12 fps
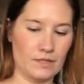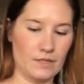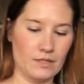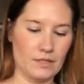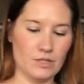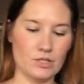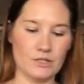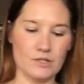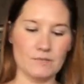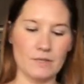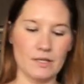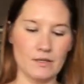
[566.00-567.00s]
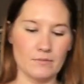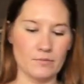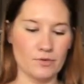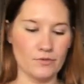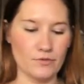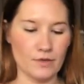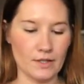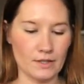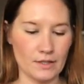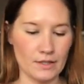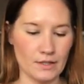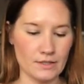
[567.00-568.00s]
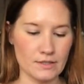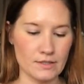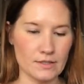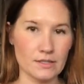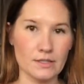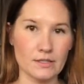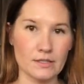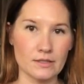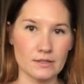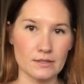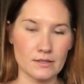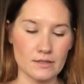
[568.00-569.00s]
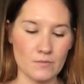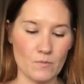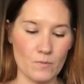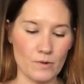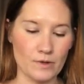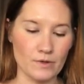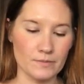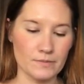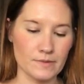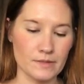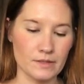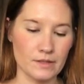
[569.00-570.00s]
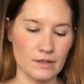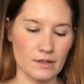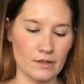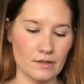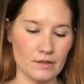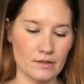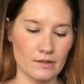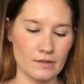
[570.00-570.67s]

And then just to make it more fun, I like to stick some worms in there.